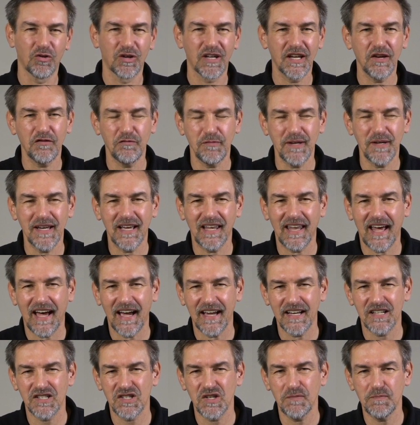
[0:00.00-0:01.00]
give me a
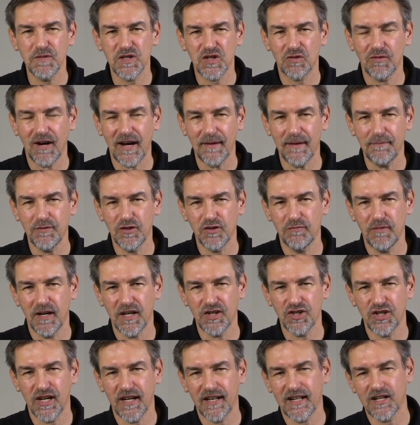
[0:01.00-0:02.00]
like, subscribe to my
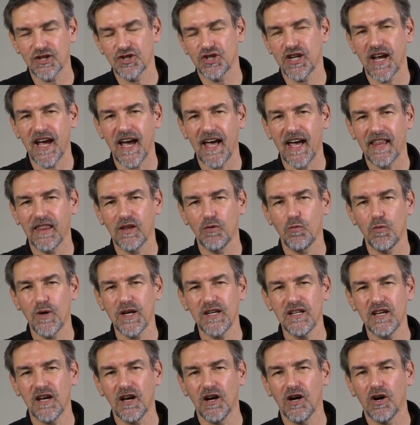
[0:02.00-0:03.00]
channel, share the
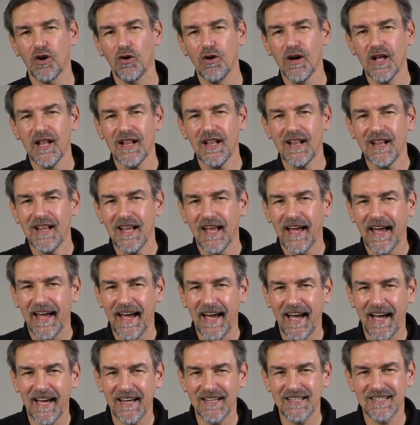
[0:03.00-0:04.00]
video,
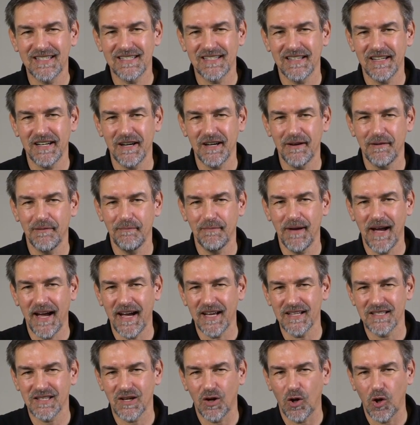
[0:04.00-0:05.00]
and
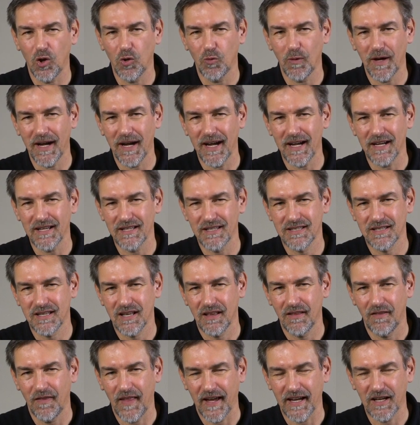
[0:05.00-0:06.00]
as always,
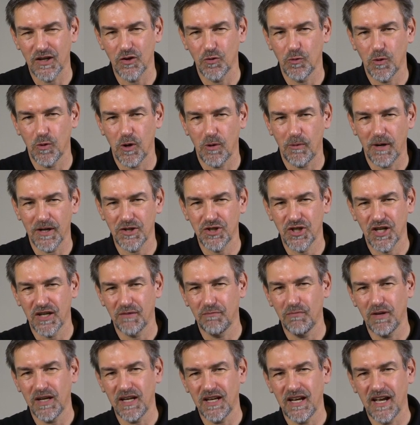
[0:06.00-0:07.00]
thank you for
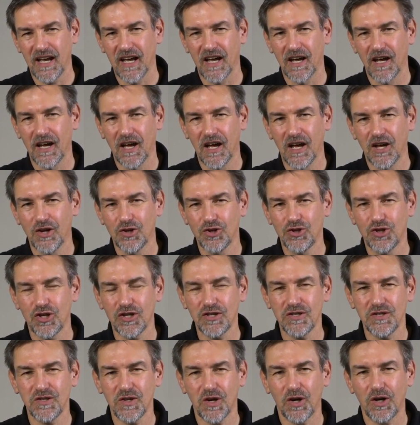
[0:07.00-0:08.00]
watching me.
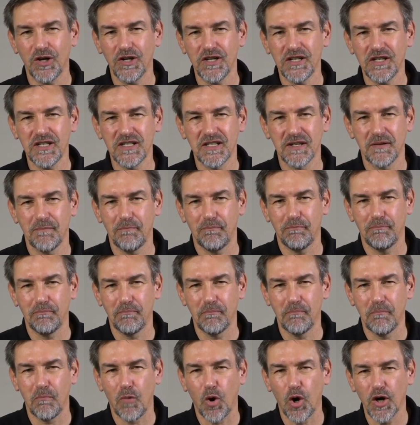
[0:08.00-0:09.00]
Tschüss und
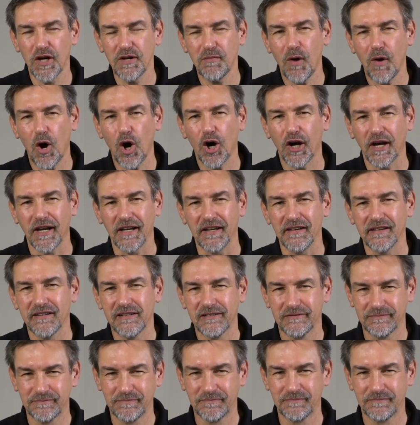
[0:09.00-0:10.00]
moin moin.